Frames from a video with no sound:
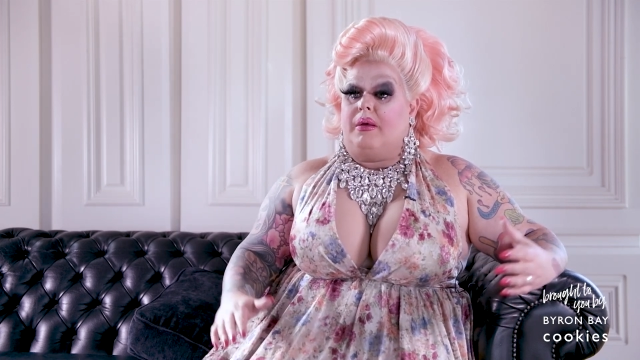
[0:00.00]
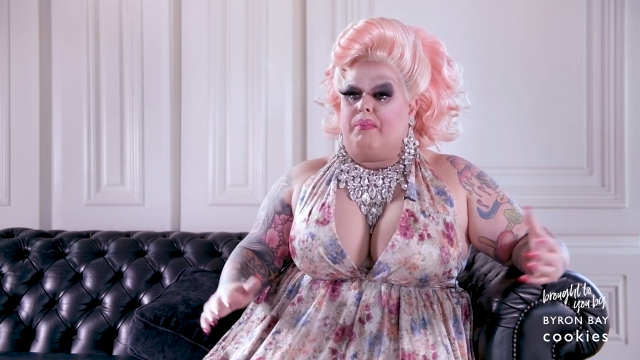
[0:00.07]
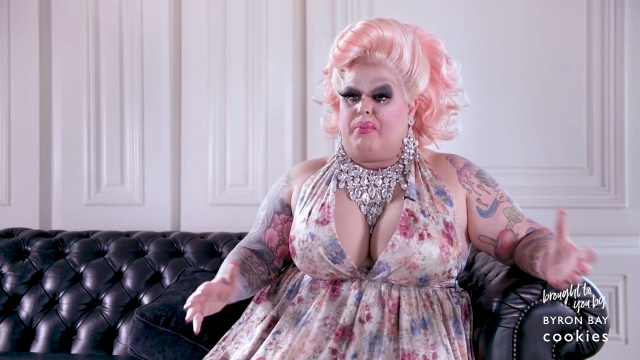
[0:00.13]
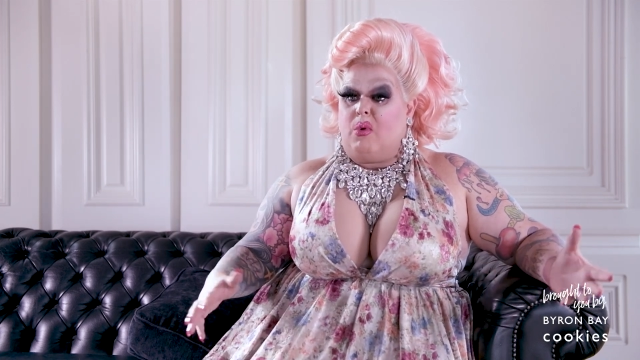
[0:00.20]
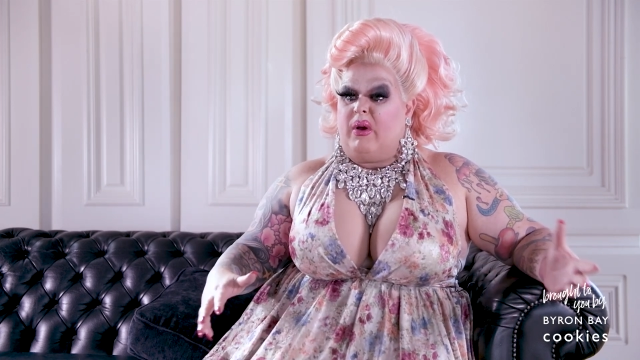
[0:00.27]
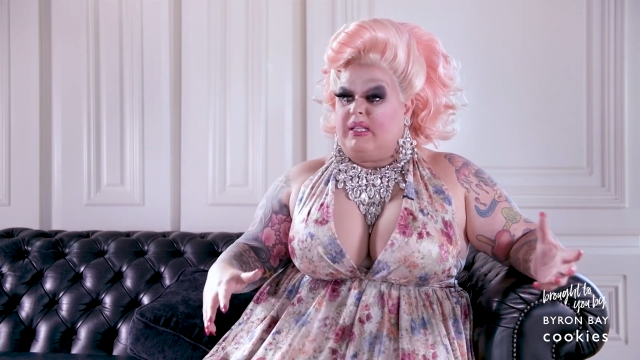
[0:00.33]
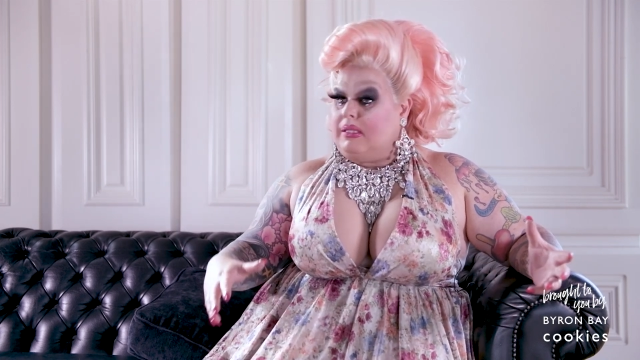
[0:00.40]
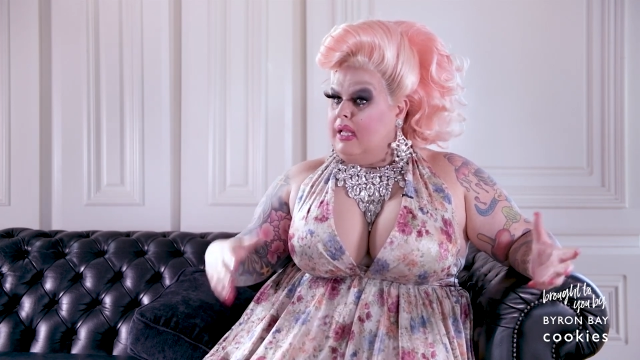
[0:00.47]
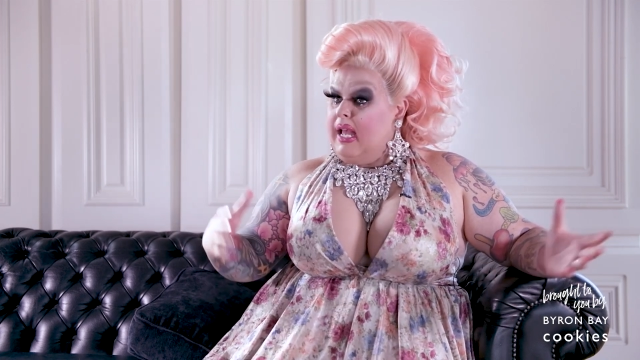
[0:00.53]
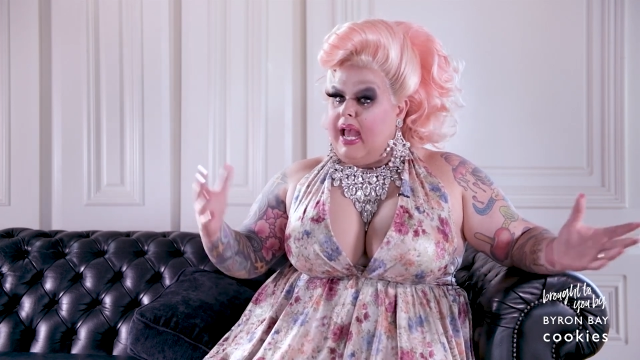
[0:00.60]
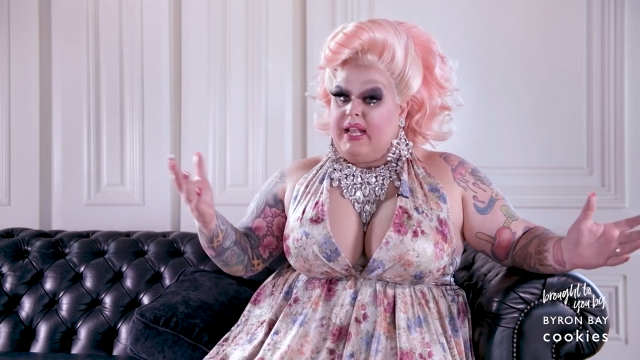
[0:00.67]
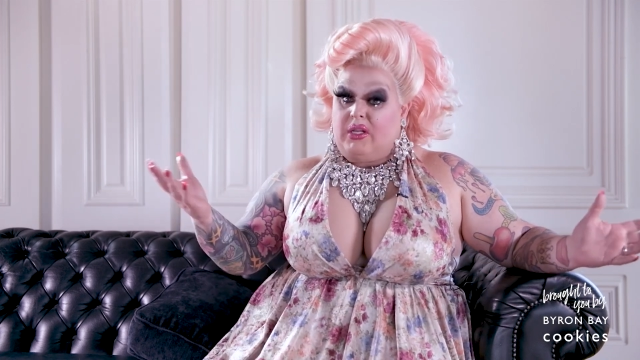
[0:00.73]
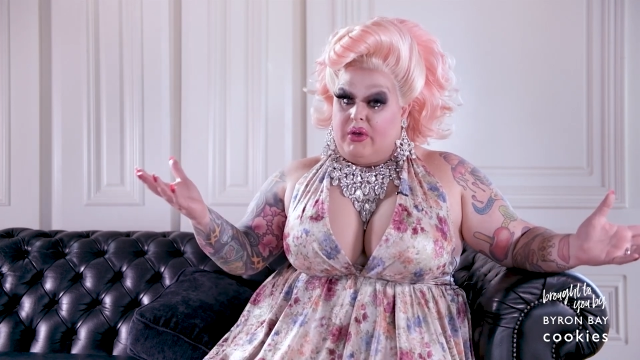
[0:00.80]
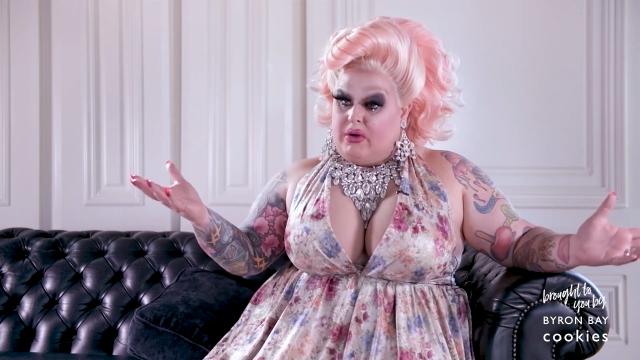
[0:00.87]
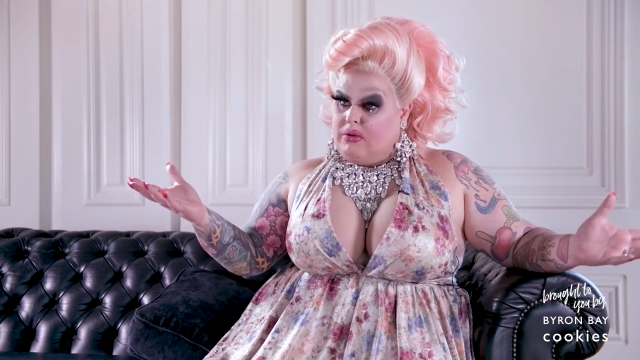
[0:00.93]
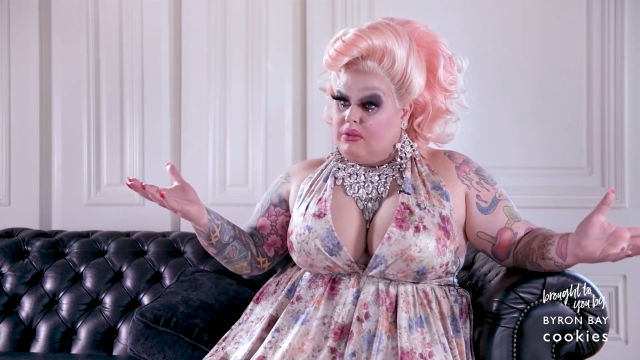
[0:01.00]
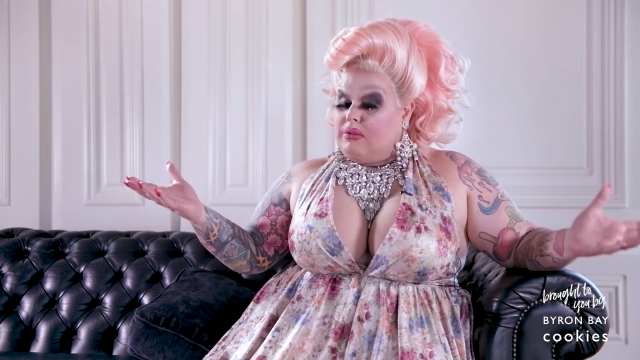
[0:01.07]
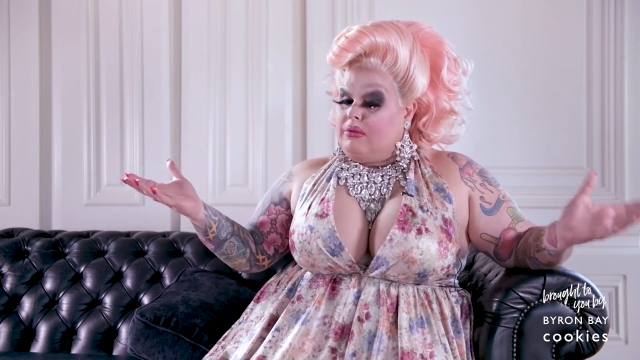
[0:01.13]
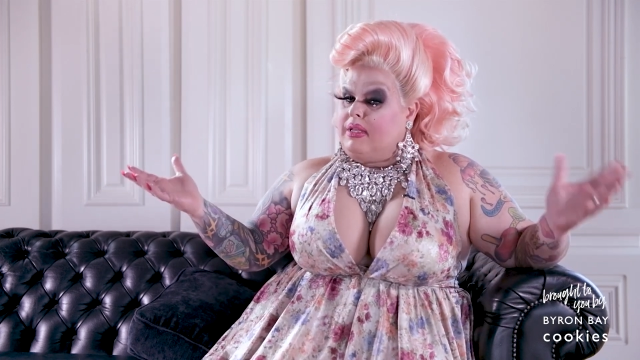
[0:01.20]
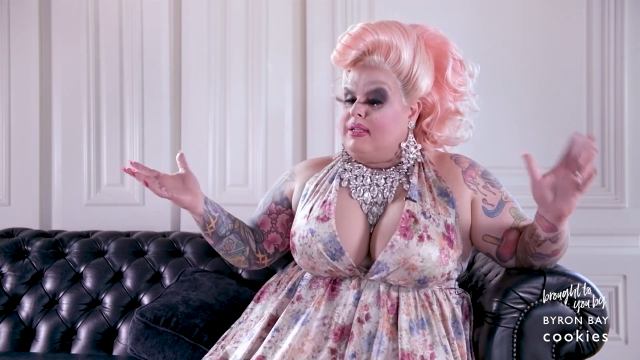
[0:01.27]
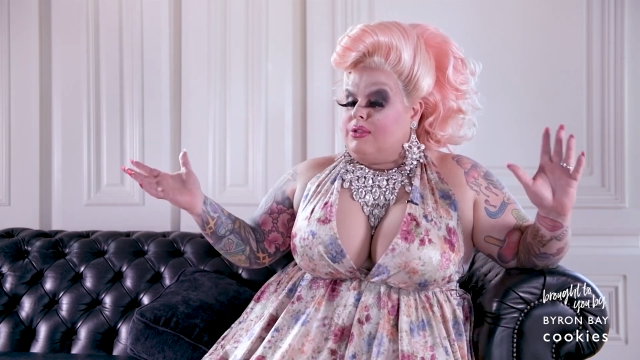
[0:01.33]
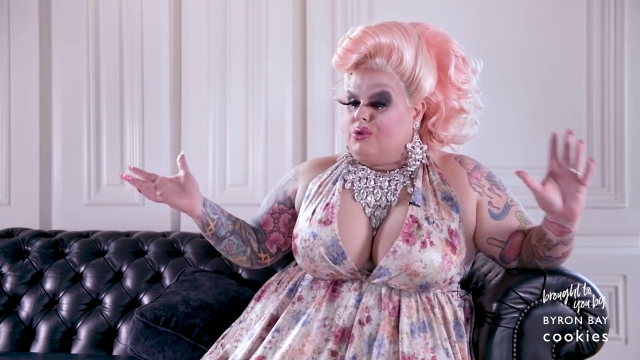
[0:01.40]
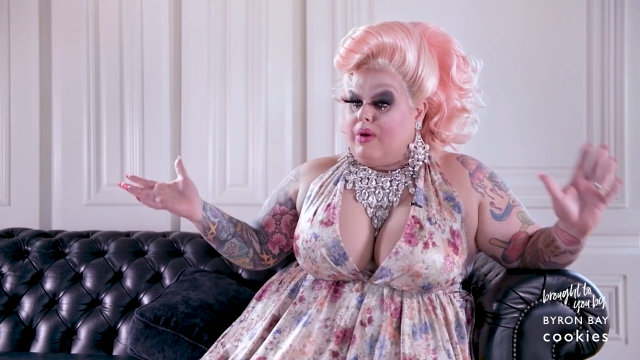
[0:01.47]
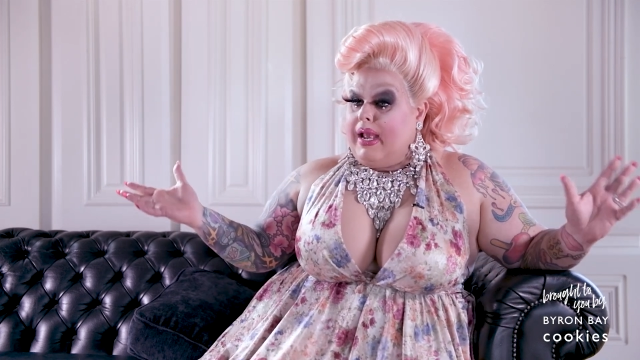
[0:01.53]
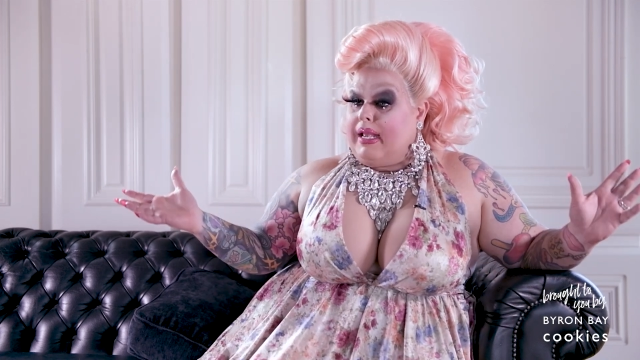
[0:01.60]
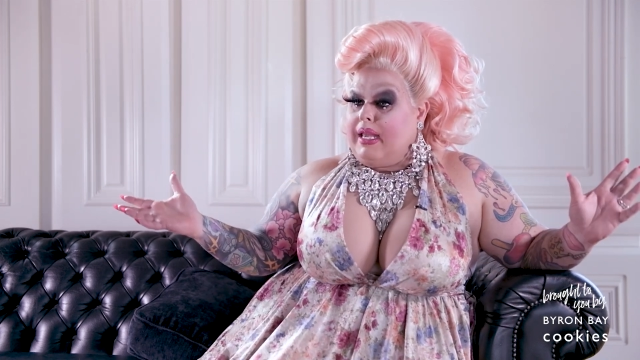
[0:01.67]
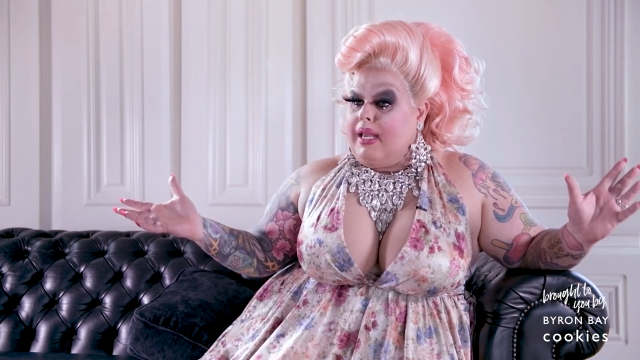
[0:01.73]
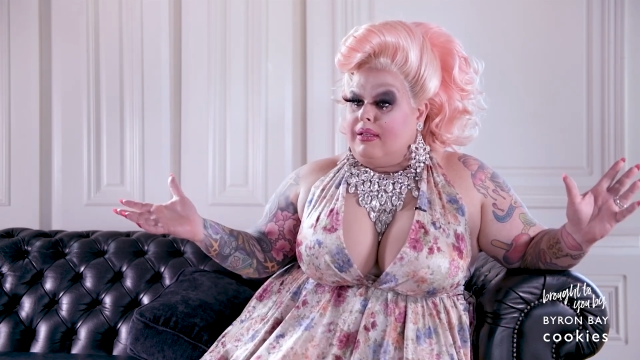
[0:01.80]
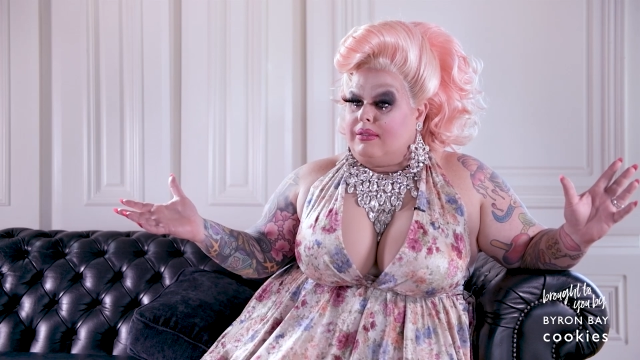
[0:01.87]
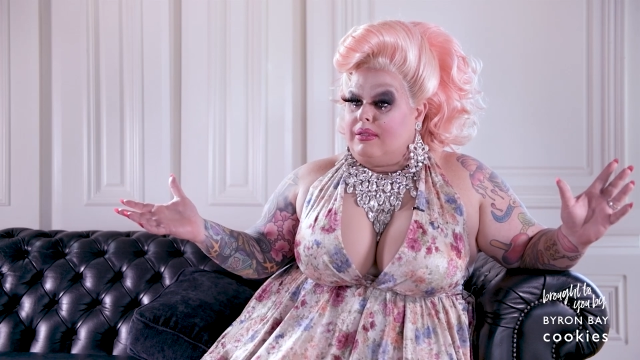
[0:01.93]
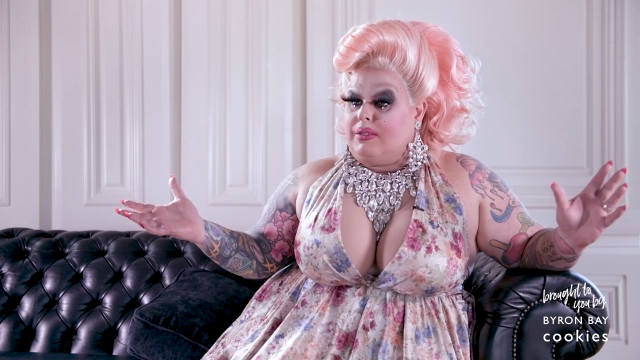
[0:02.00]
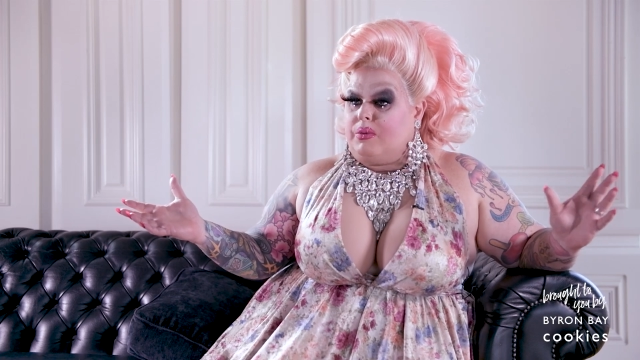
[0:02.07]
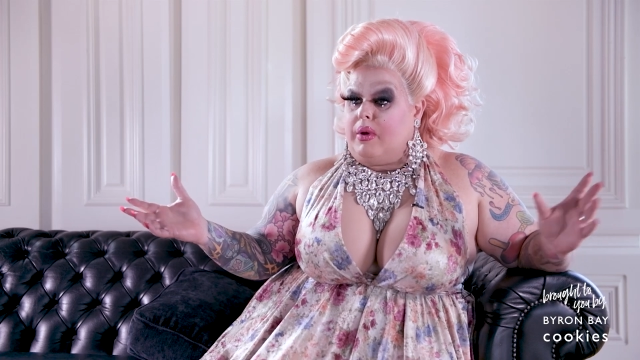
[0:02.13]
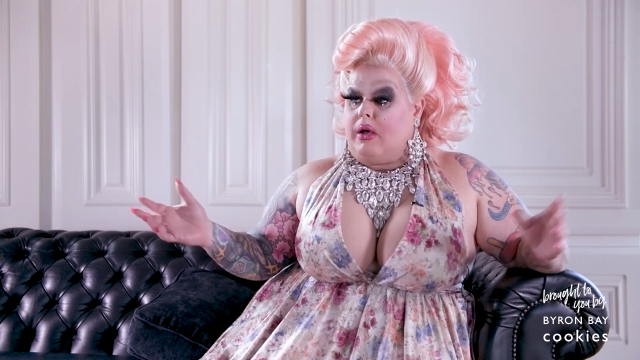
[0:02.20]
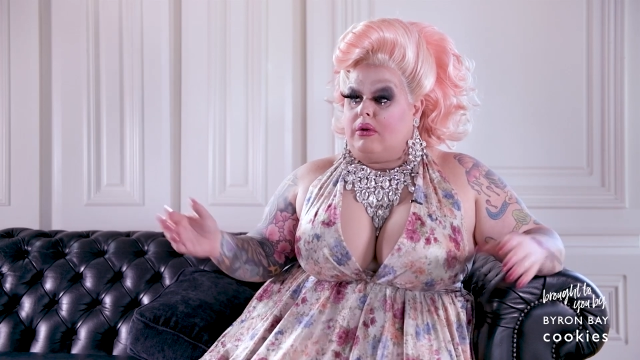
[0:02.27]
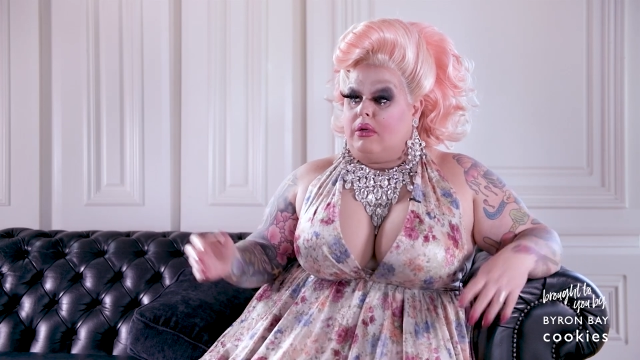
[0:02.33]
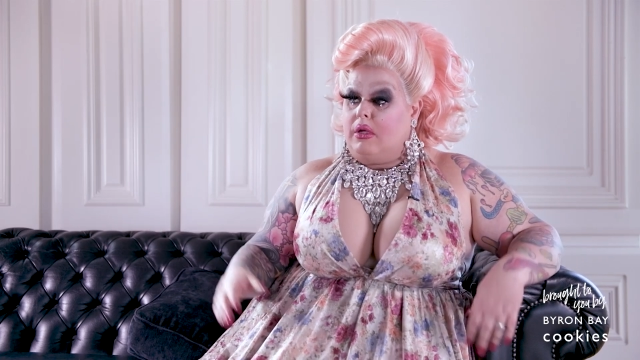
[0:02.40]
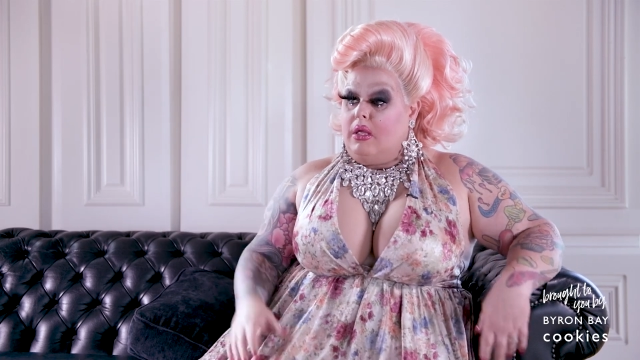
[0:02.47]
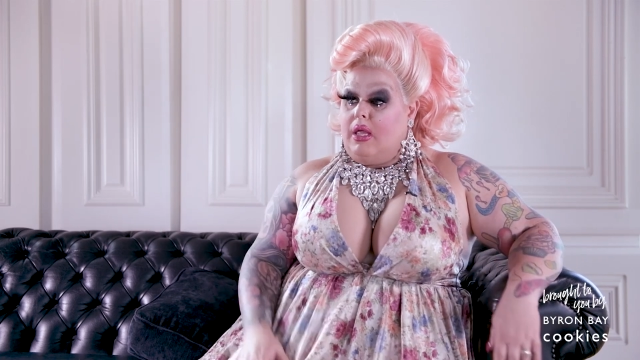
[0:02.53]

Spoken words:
boys and girls, there's drag kings as well,